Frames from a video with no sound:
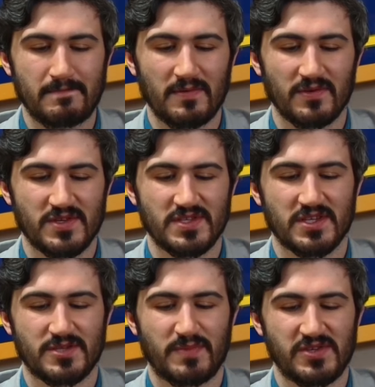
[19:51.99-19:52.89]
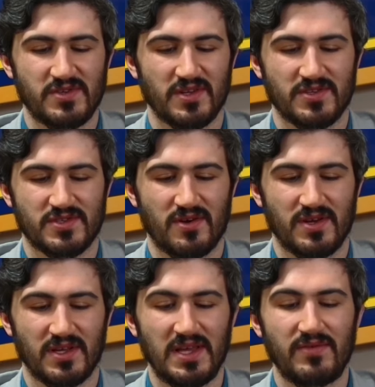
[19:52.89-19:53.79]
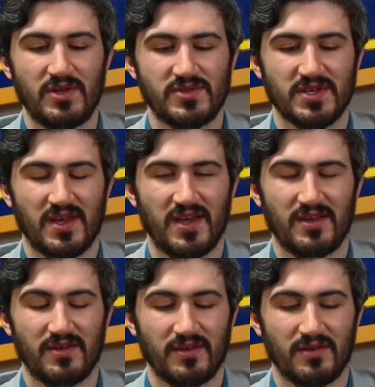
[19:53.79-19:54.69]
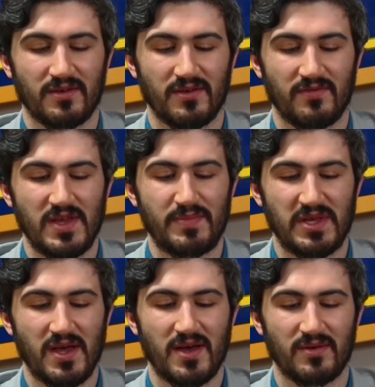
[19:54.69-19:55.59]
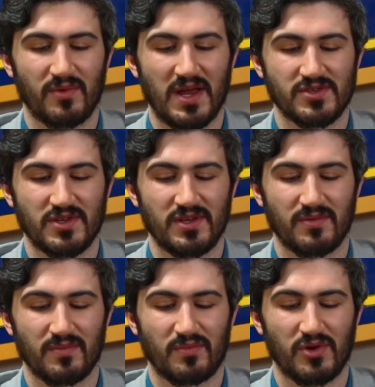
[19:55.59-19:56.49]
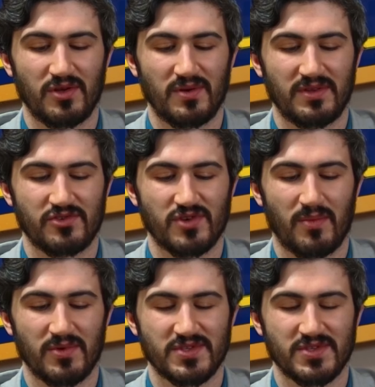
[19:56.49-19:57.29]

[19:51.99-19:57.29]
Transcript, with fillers: So this is especially concerning. Even using a VPN would actually put you in the trouble.